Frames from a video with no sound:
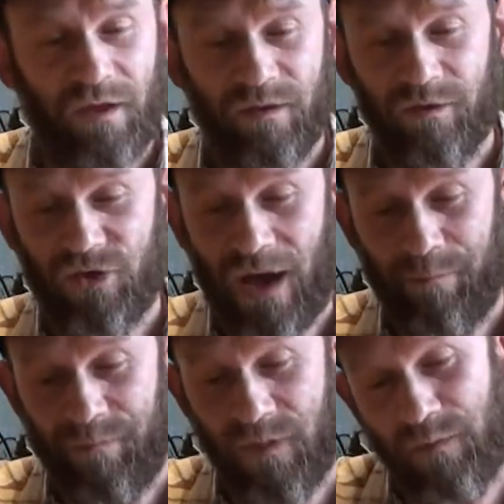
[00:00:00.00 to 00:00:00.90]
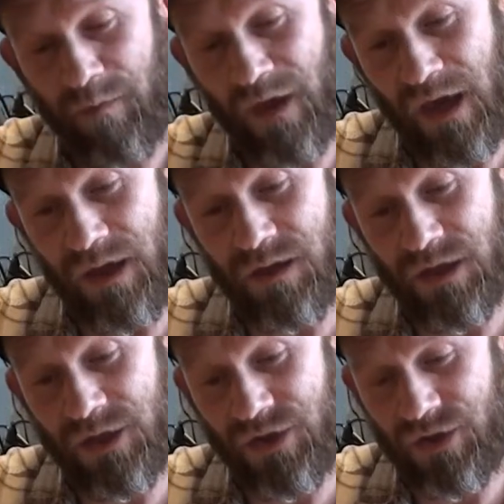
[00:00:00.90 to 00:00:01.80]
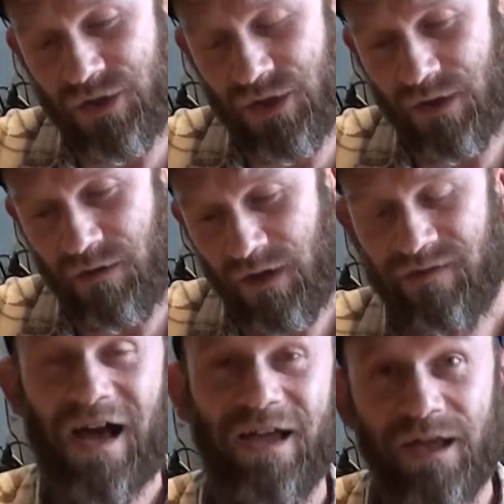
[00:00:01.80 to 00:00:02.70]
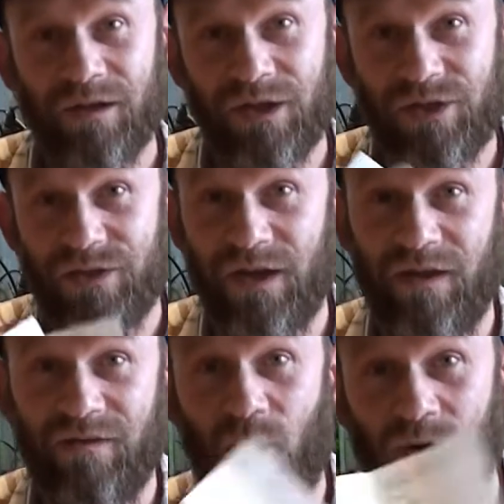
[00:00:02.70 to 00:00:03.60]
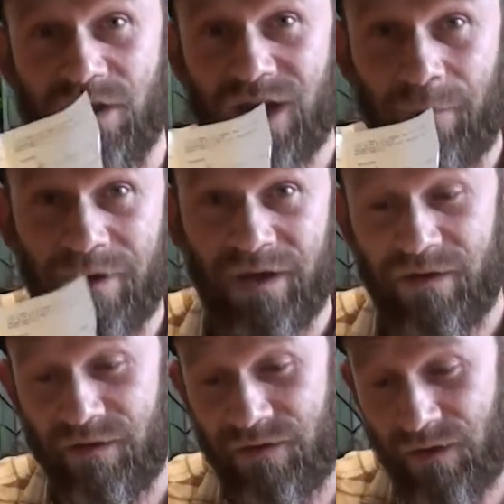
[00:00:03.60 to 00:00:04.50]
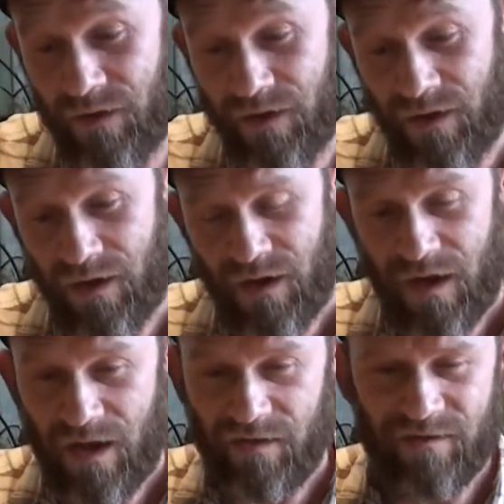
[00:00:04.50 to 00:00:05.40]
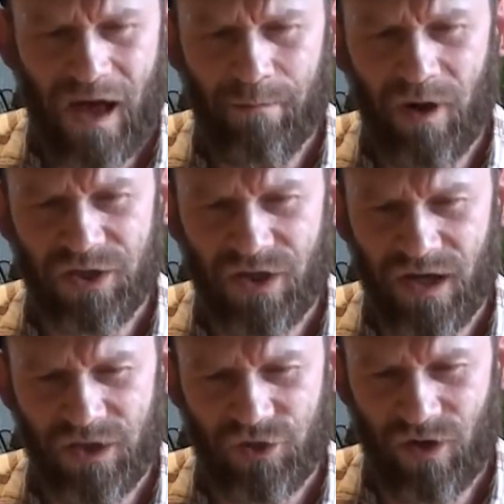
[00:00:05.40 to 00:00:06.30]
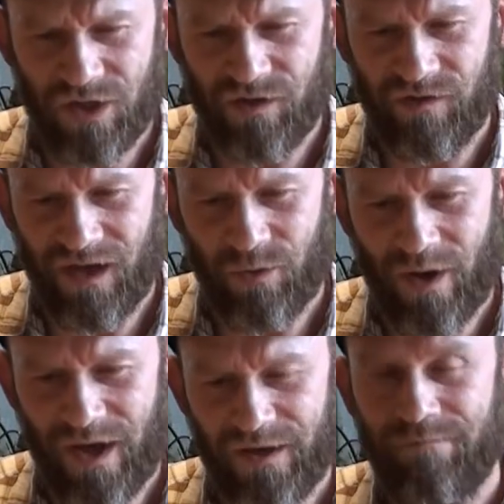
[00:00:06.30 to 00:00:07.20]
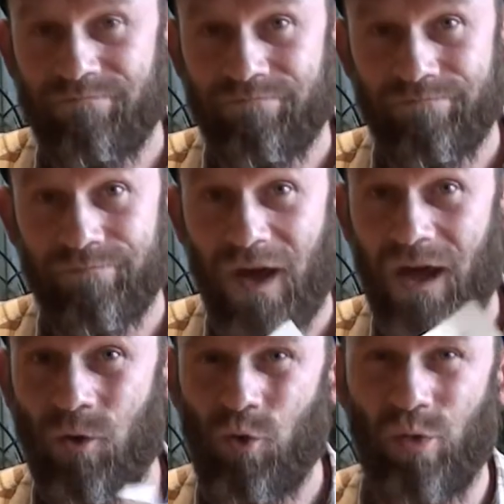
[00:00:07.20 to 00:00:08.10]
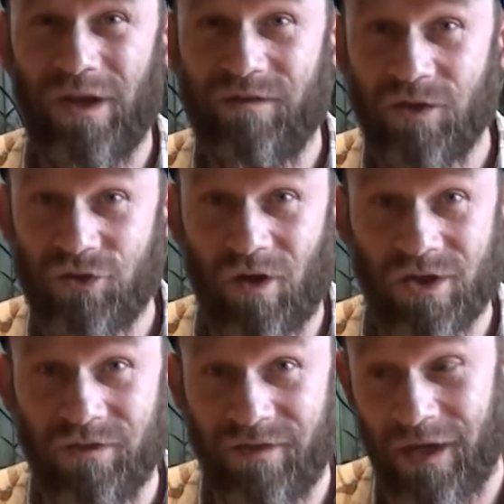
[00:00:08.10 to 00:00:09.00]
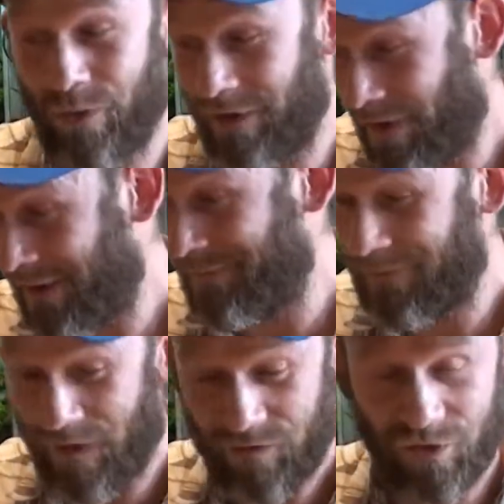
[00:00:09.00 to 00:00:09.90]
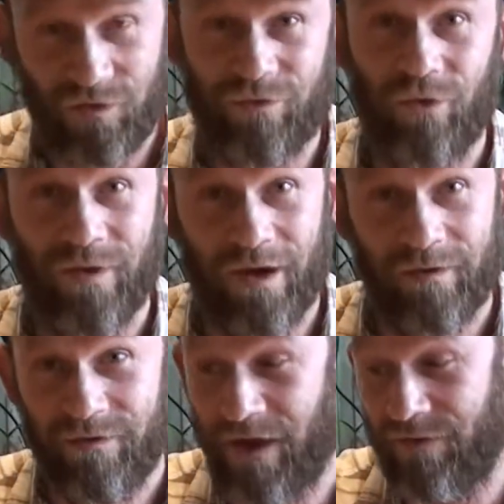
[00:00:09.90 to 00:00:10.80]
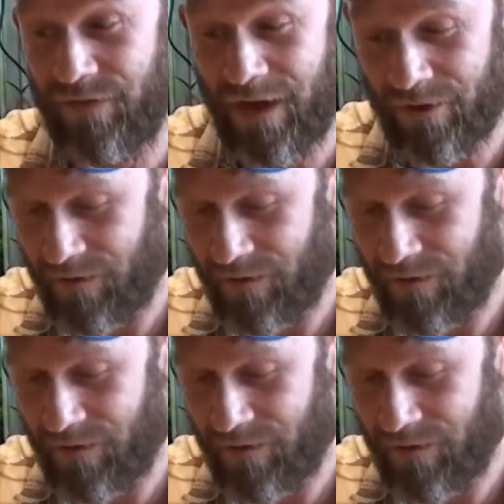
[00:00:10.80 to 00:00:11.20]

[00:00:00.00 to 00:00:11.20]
The English, it's not English, it's all in Japanese. It's not much instructions anyway. And who reads instructions anyway, right? So just throw that on the side for now.